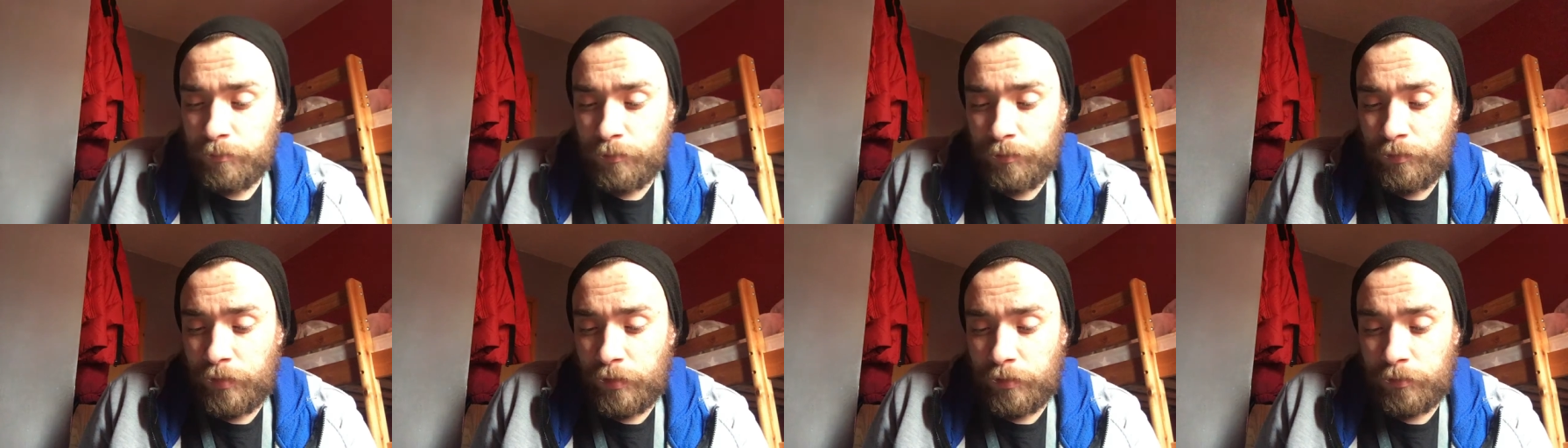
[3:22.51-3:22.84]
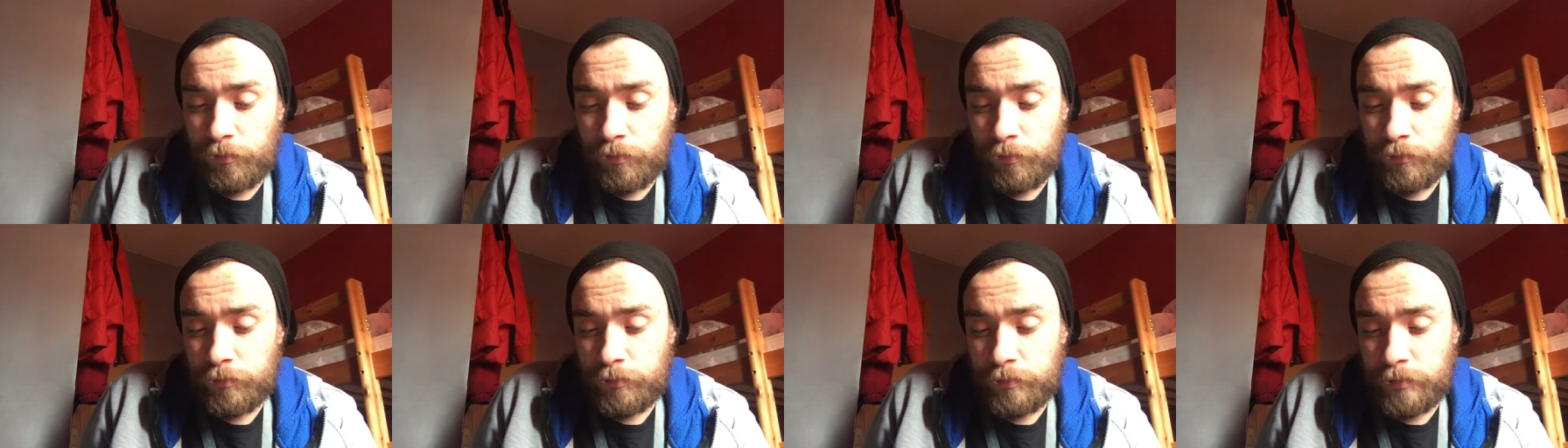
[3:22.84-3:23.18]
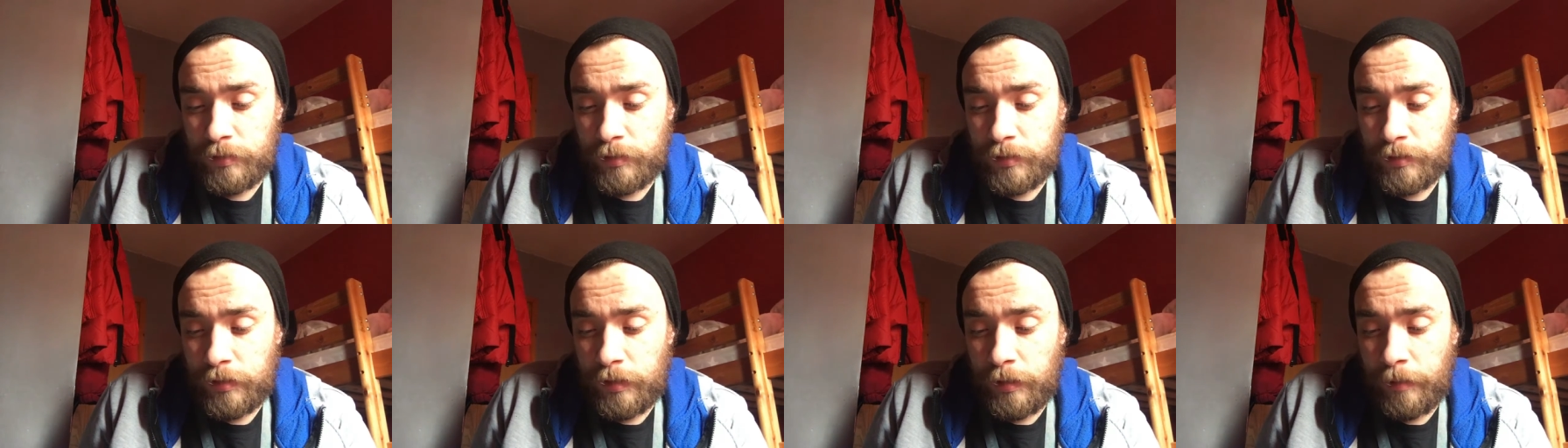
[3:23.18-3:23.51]

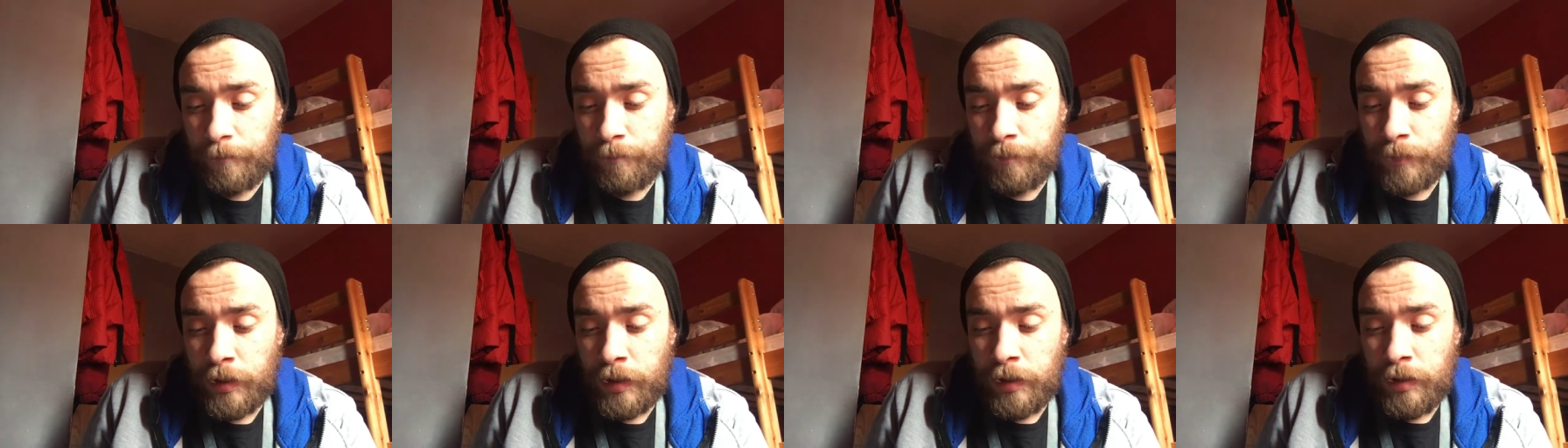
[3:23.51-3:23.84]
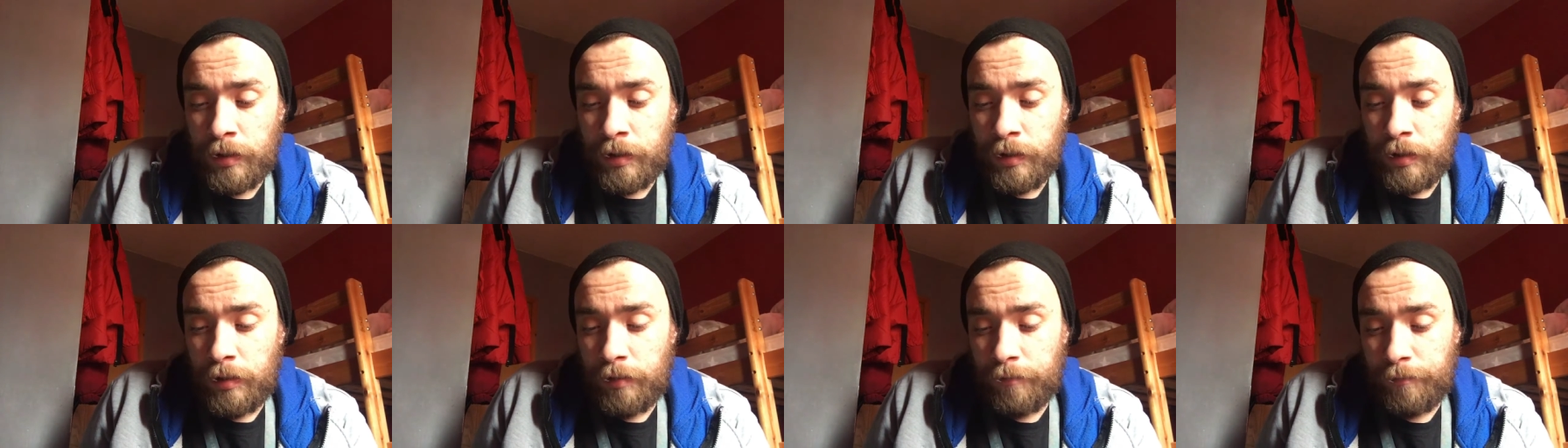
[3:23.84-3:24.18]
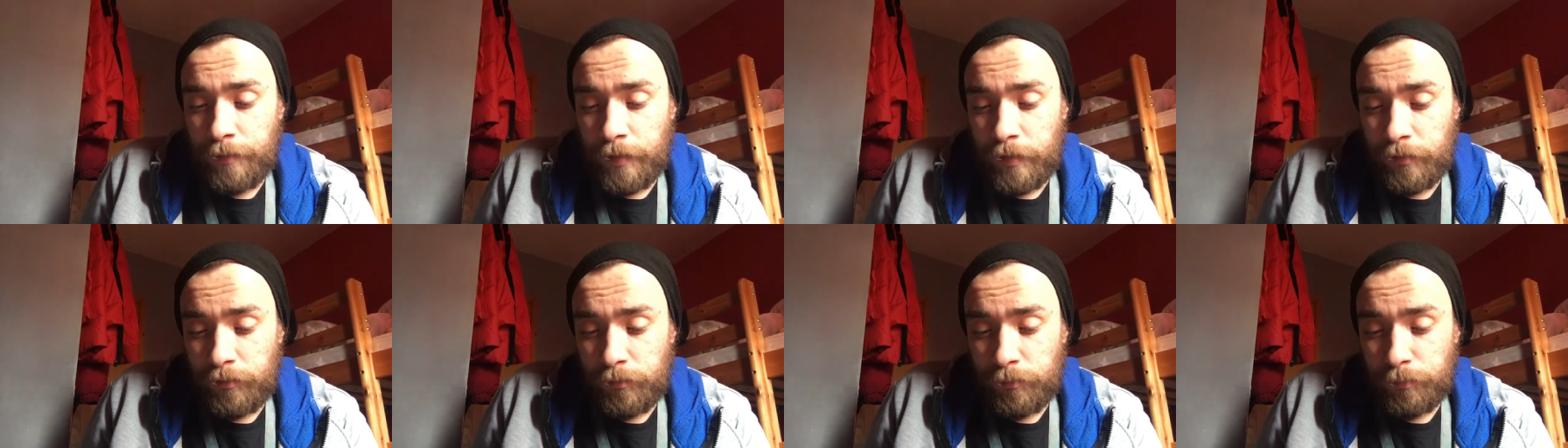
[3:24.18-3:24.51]
£600 to
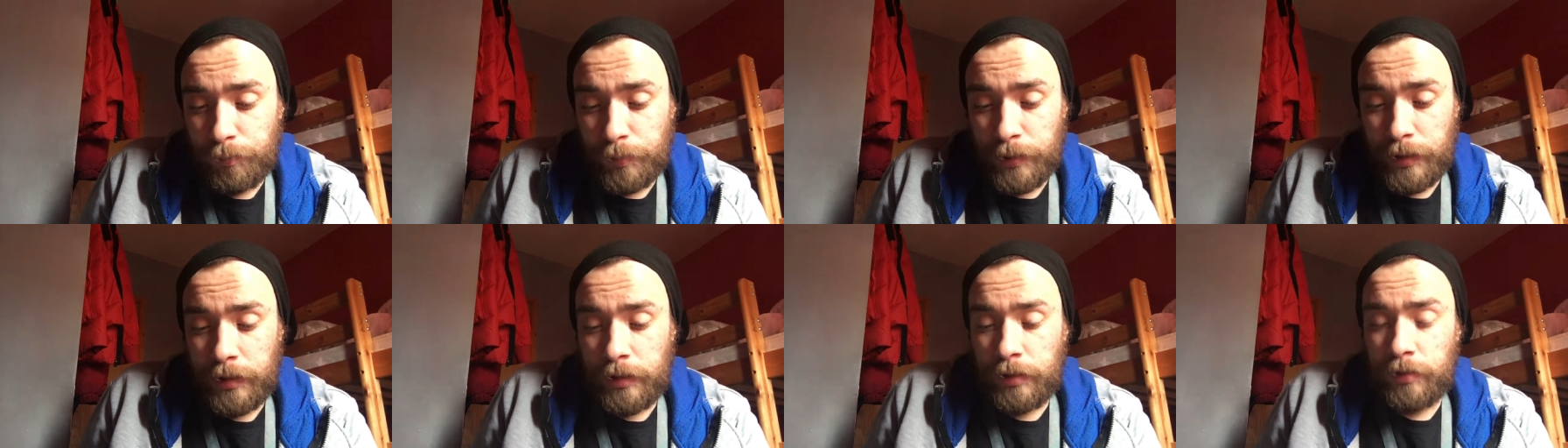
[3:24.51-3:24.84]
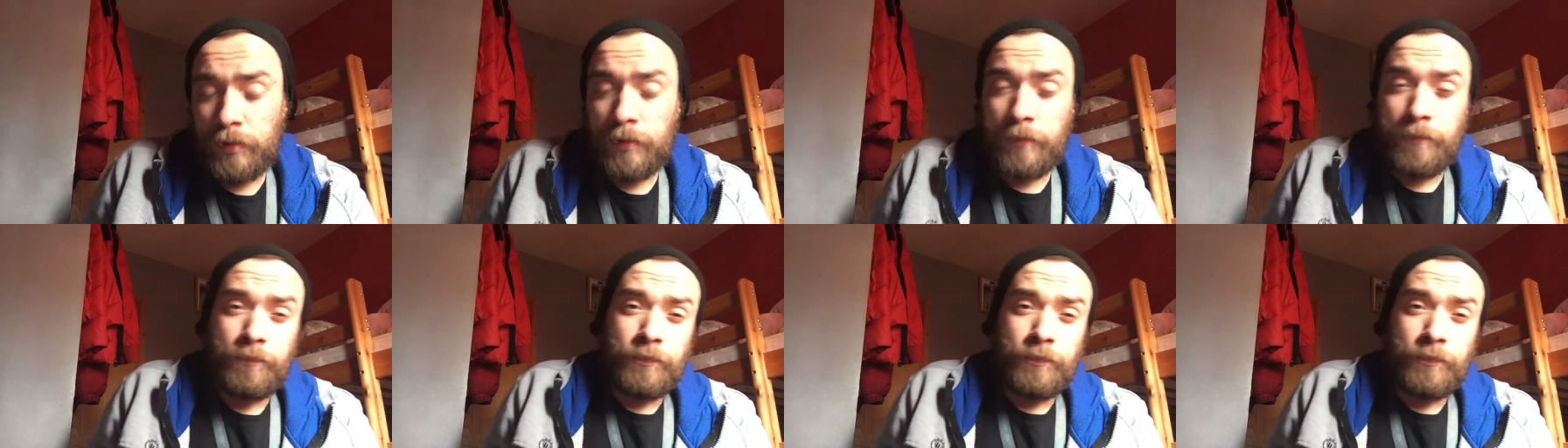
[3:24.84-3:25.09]
£1,000.